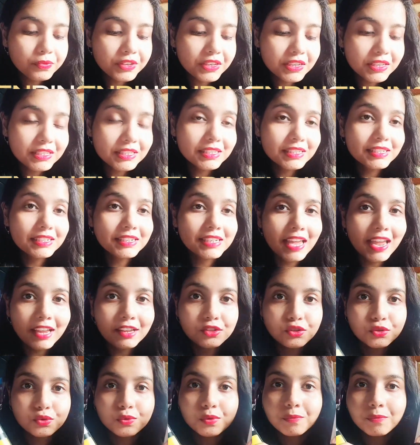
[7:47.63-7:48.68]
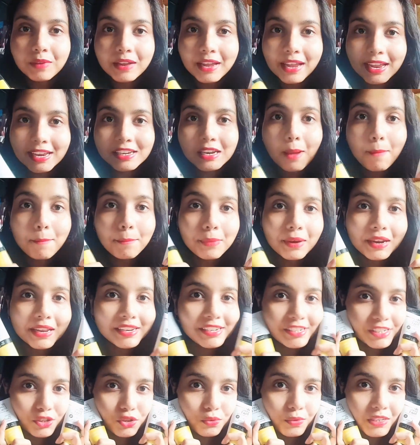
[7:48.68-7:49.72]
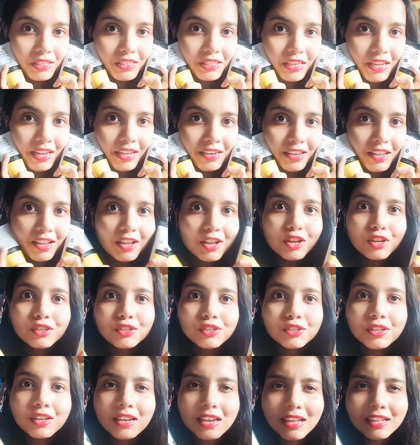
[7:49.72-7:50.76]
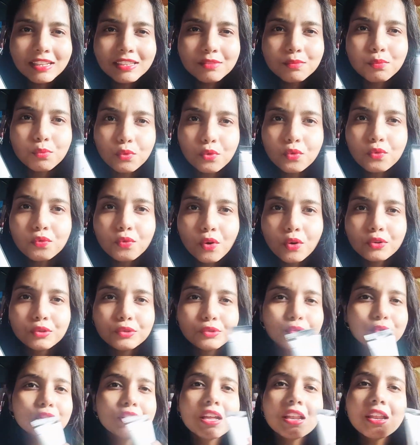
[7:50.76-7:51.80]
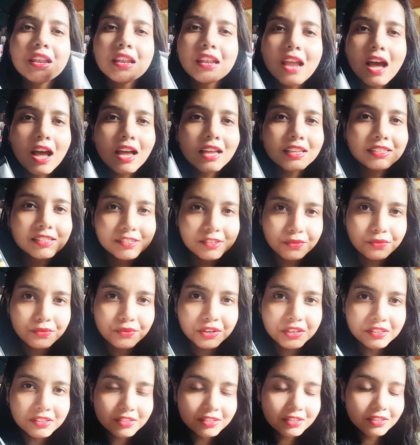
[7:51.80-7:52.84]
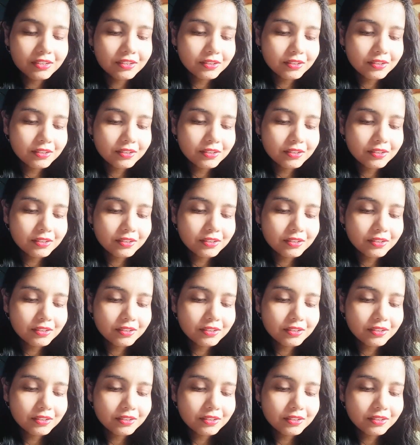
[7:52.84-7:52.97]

these take to get blend into a skin. So let's move on to the last difference.